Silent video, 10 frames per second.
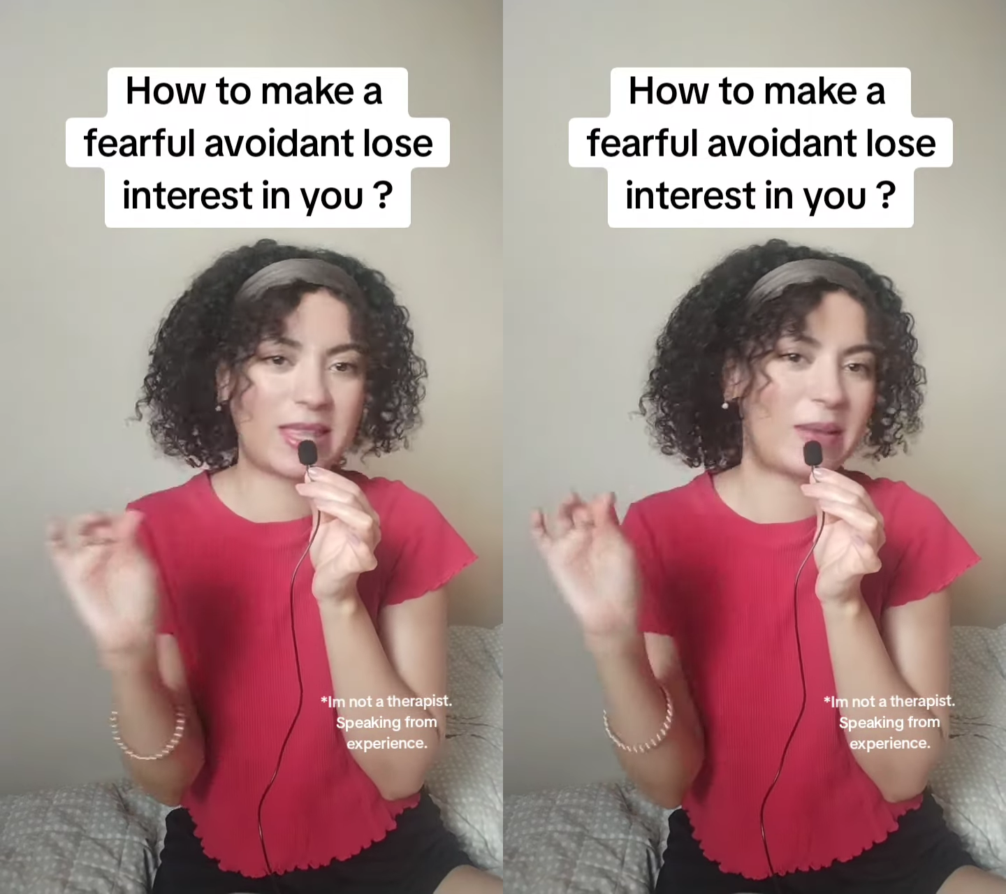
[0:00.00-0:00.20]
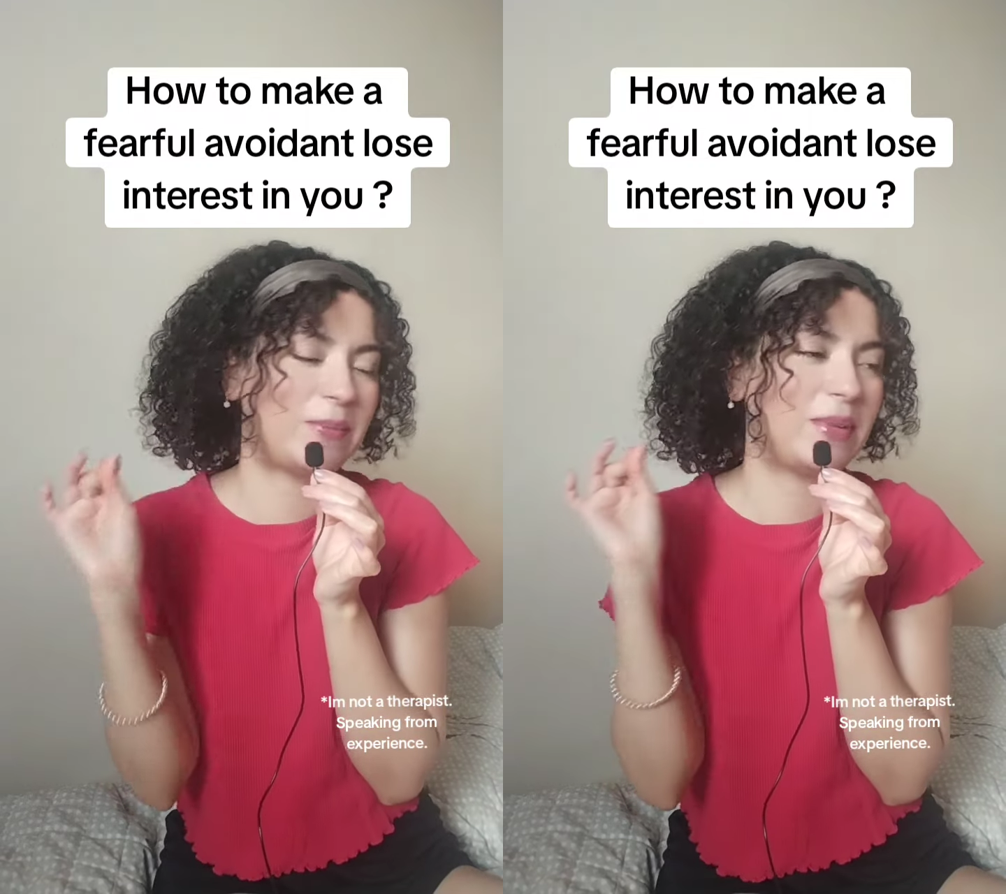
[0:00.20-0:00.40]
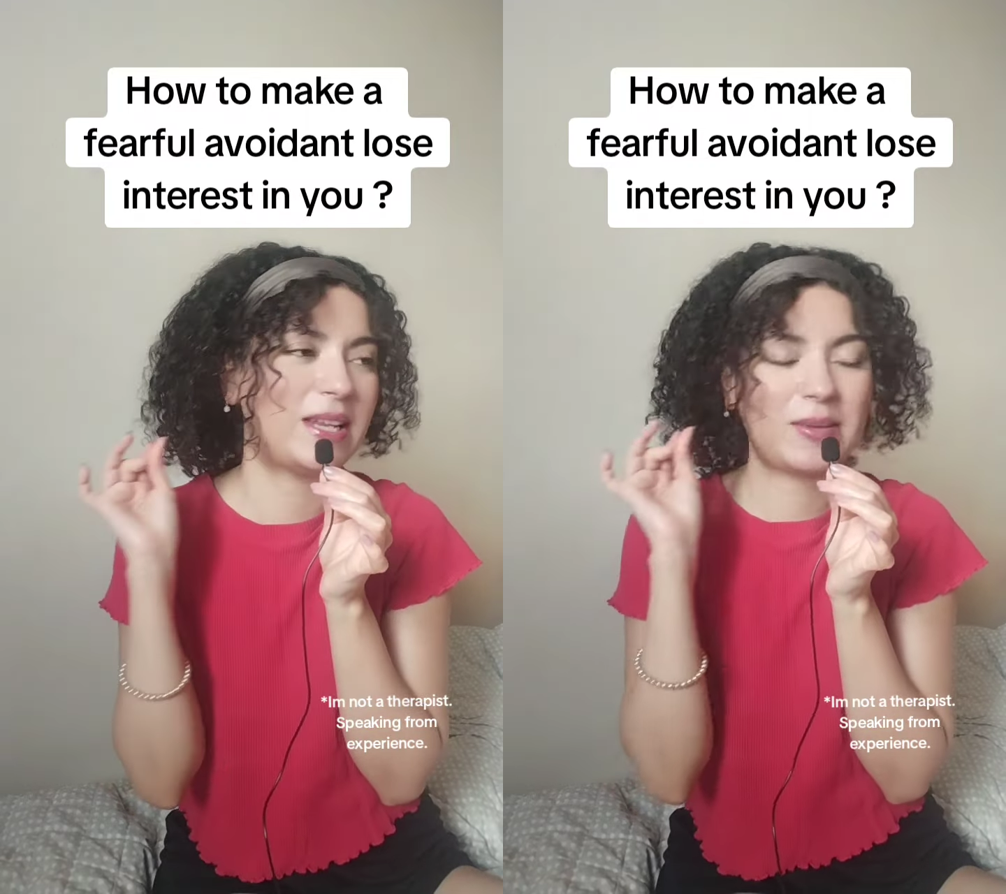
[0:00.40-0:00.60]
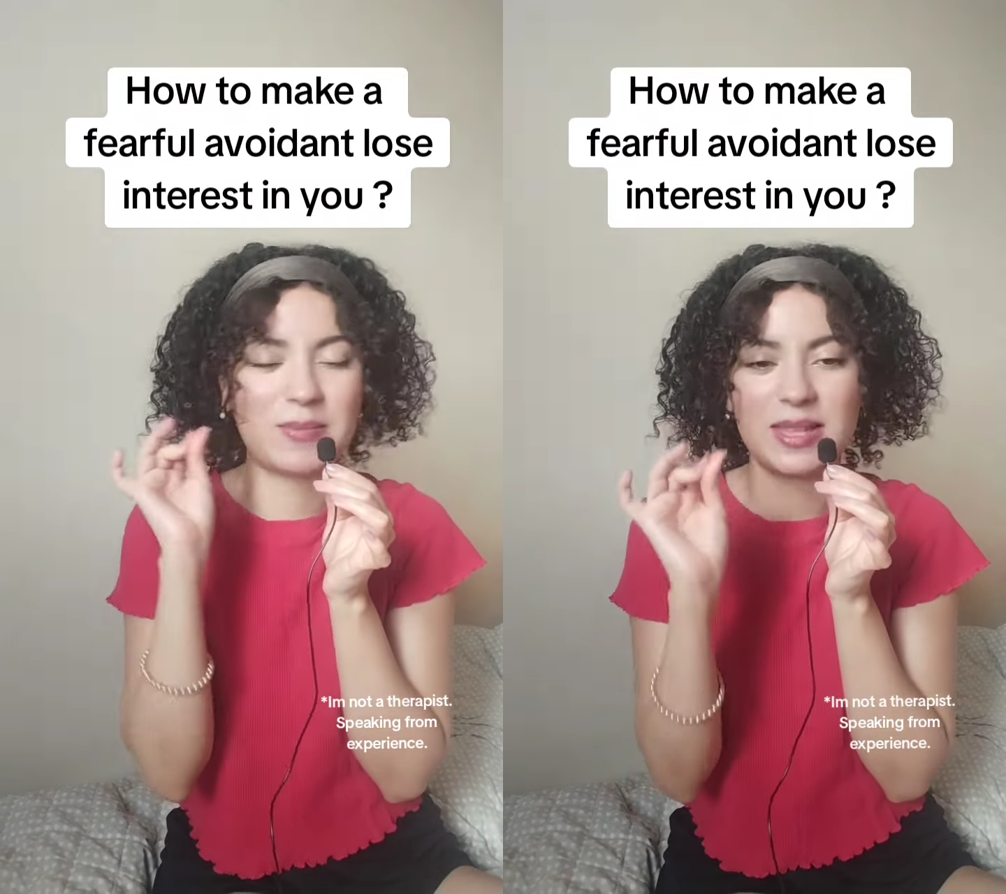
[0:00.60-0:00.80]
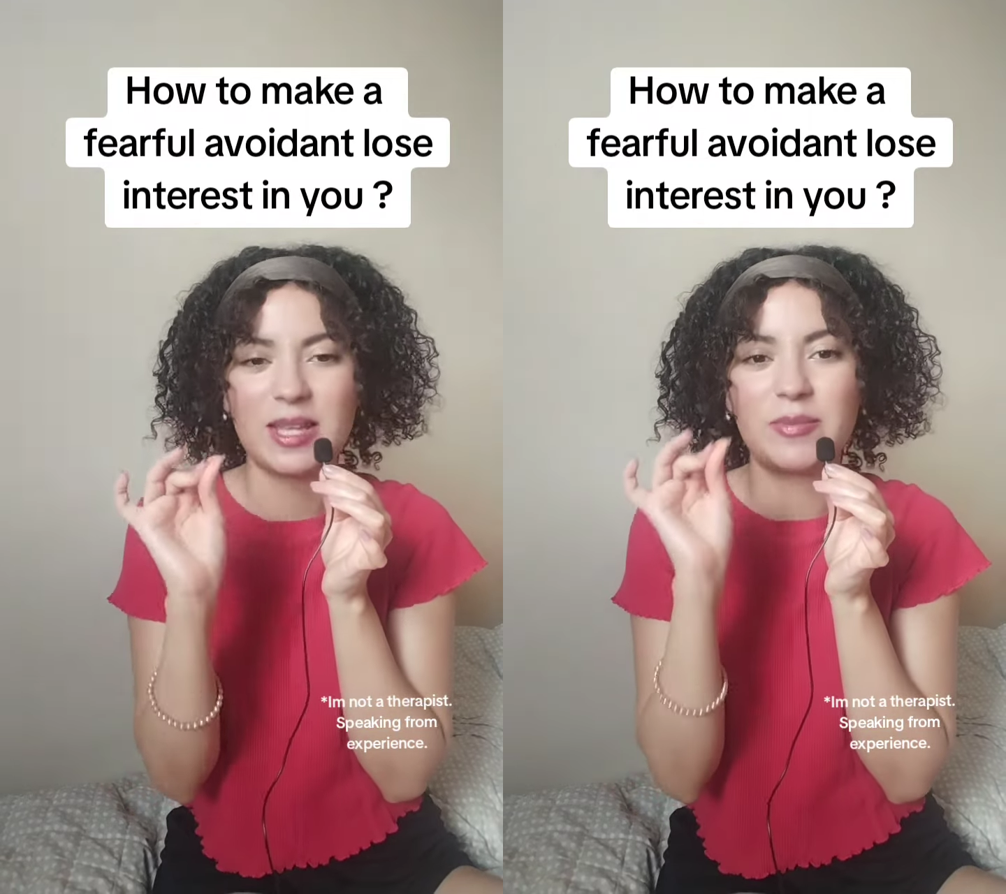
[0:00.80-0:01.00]

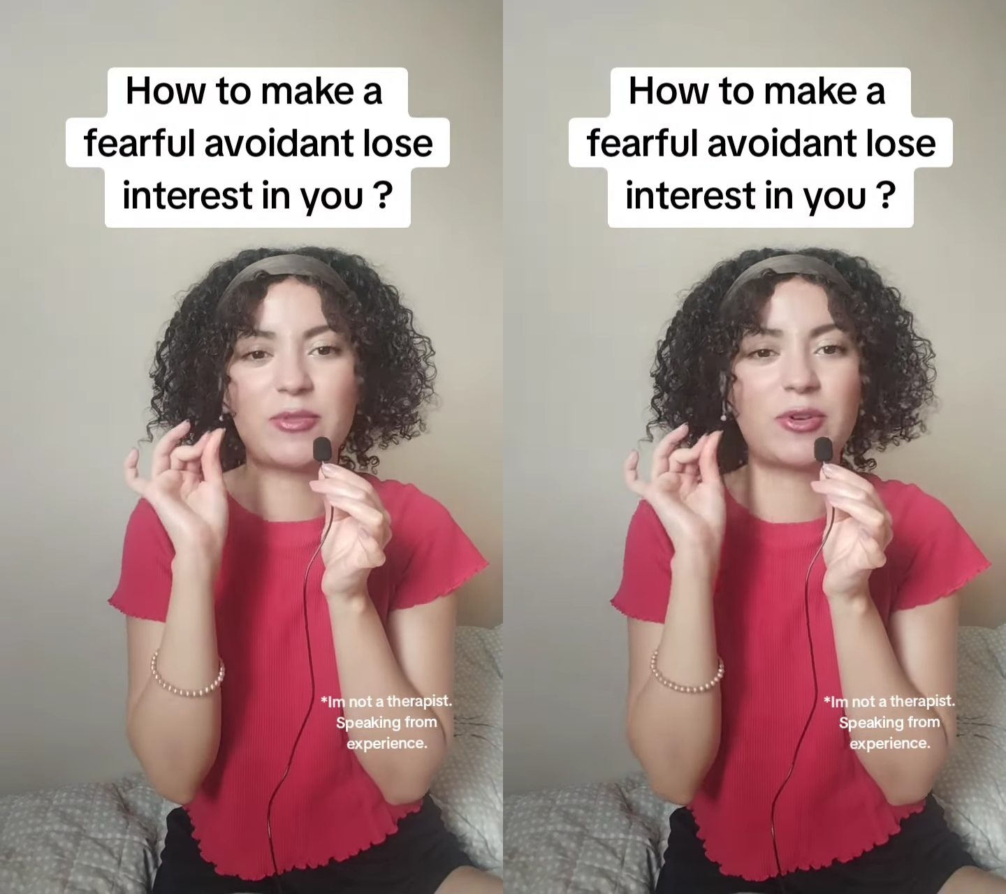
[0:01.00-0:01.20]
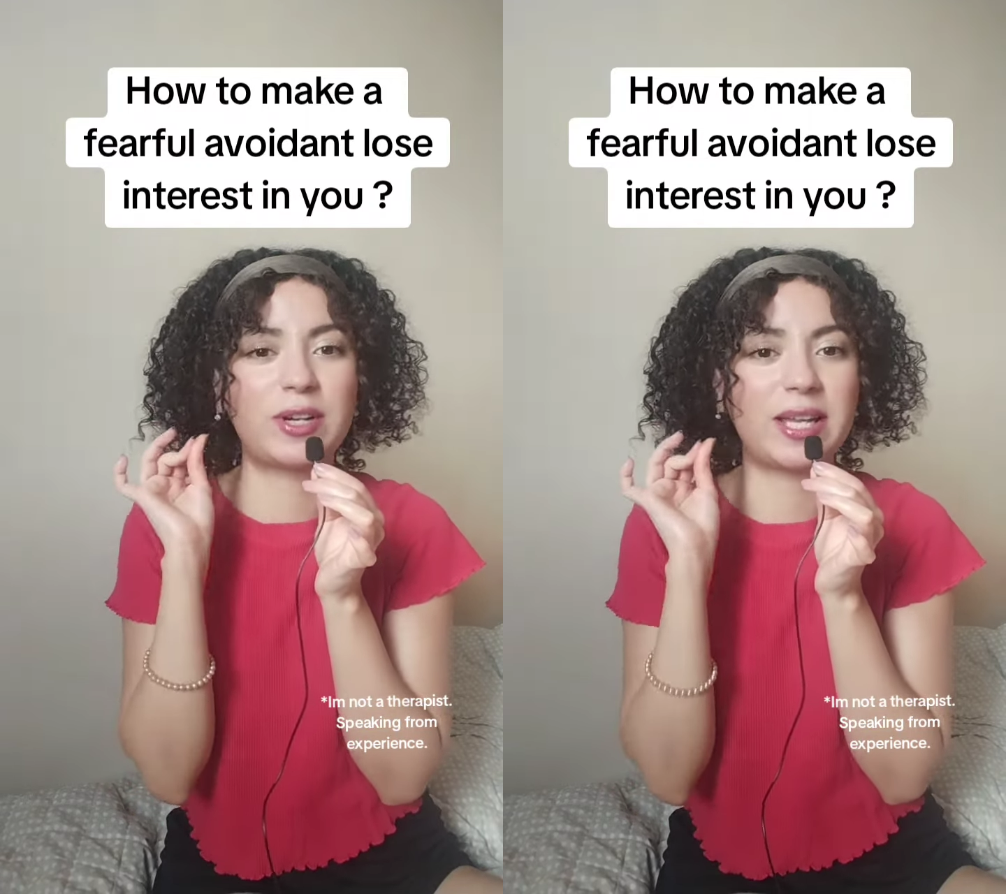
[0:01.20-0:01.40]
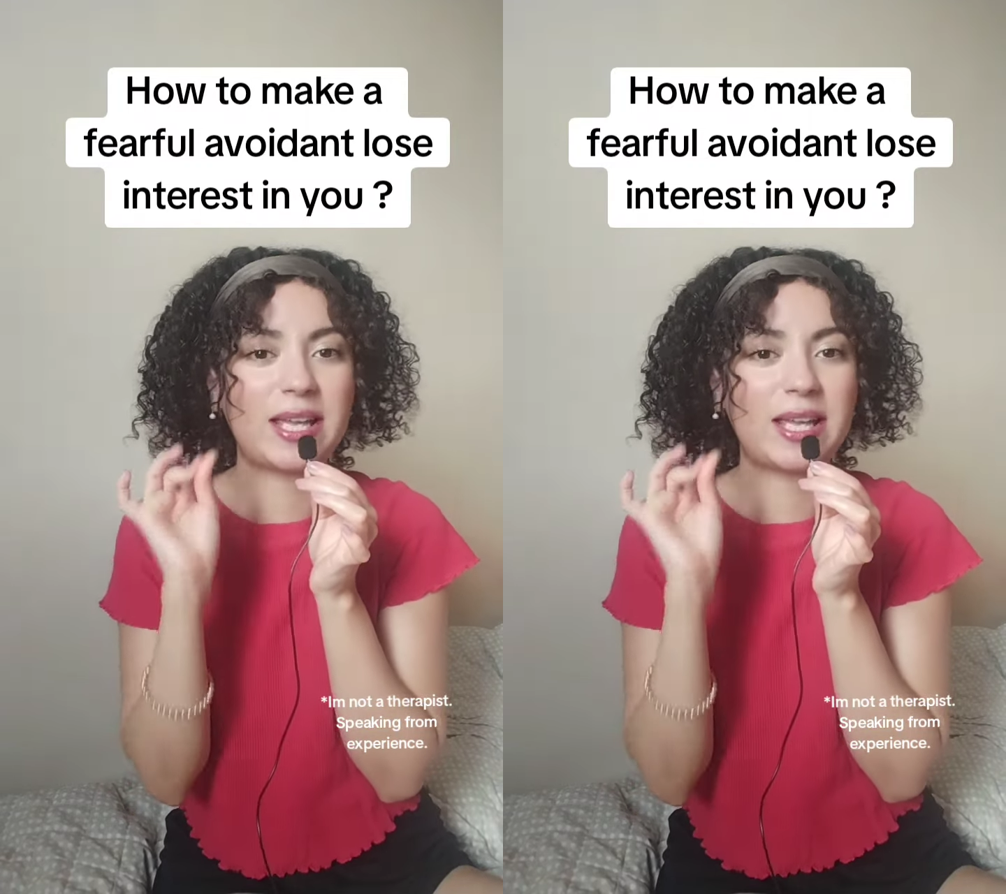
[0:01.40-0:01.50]
them for